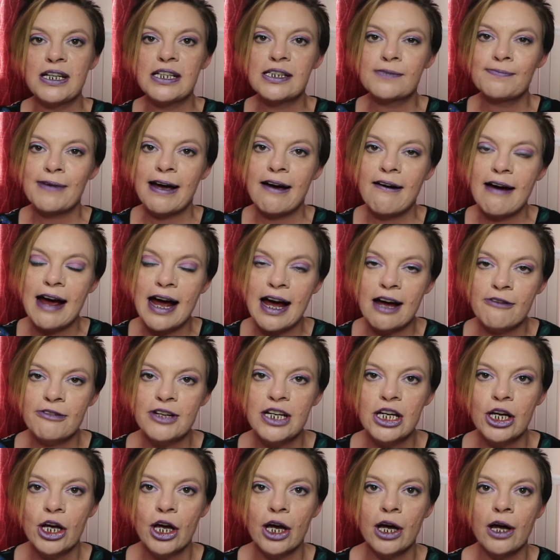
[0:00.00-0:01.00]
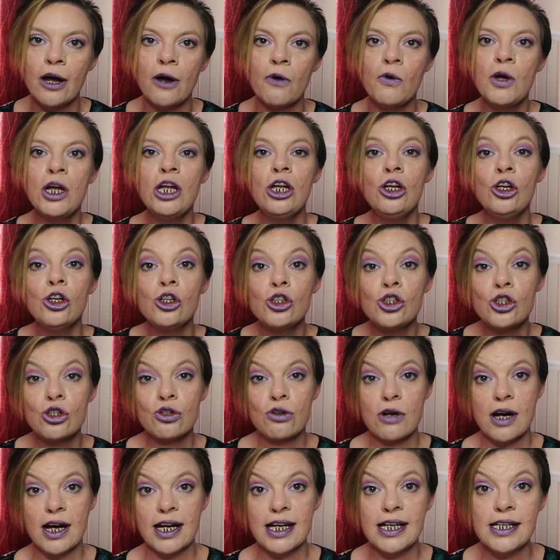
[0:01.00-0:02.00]
It's about having a go,
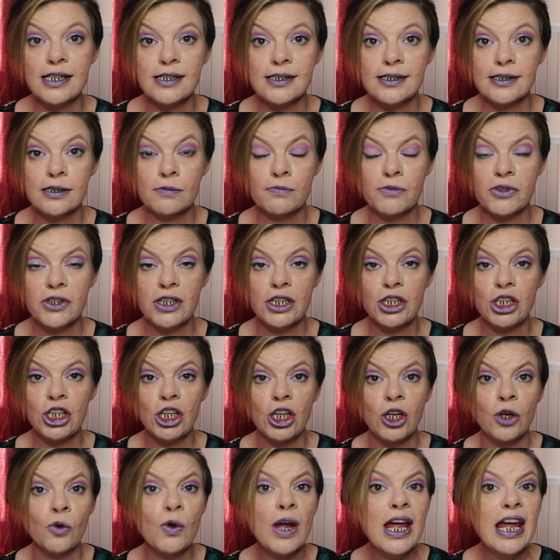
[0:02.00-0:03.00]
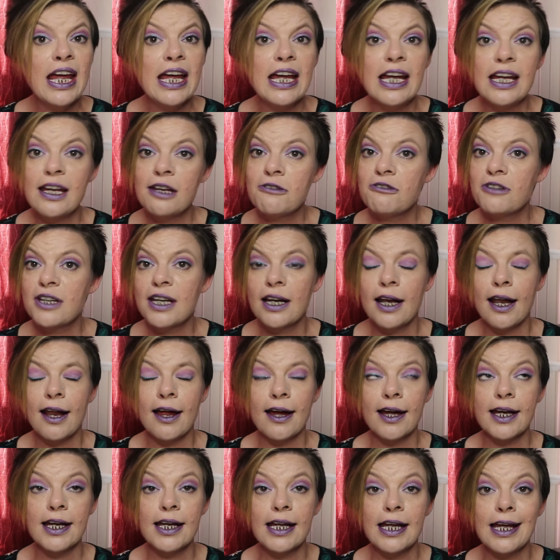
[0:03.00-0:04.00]
trying something new. If you
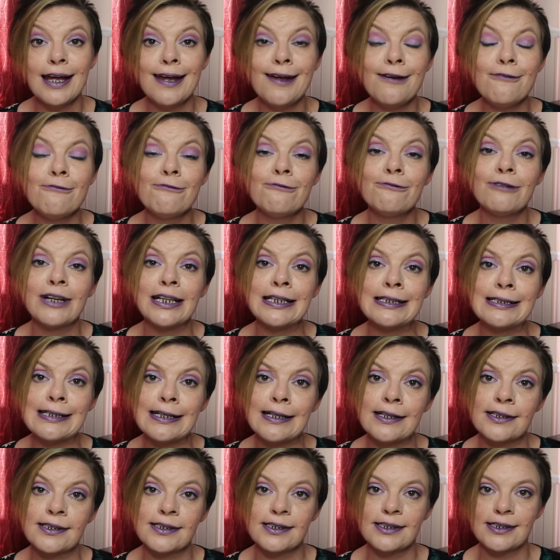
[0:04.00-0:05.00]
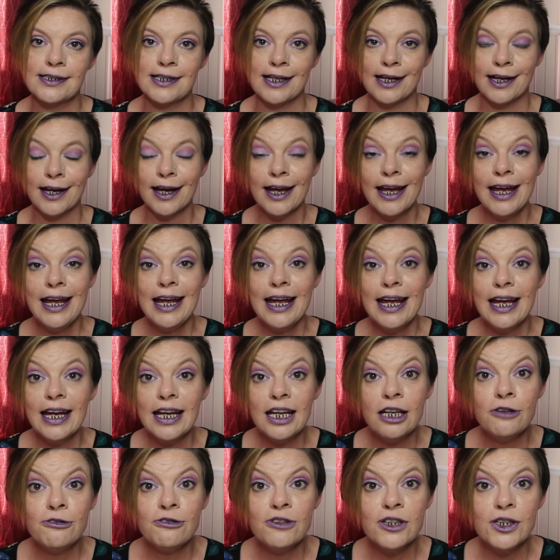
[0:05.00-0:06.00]
like it, fantastic.
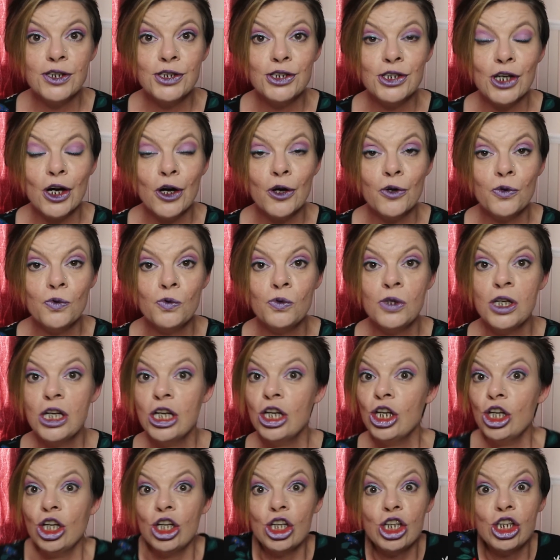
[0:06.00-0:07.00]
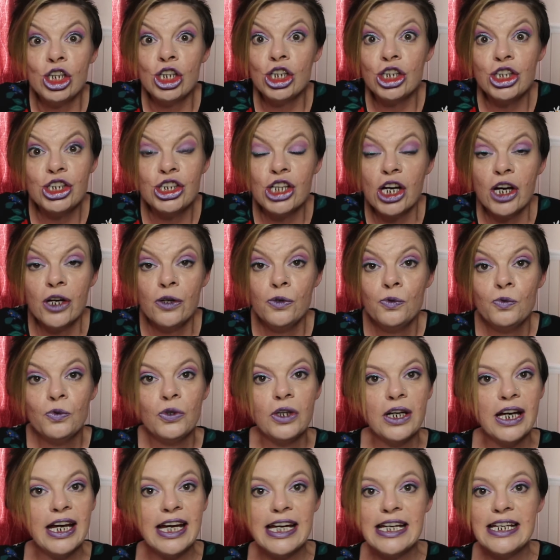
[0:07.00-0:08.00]
If you don't, you
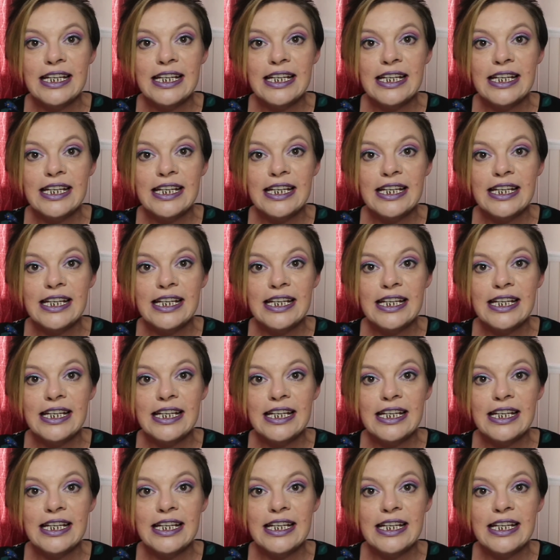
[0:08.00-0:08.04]
don't.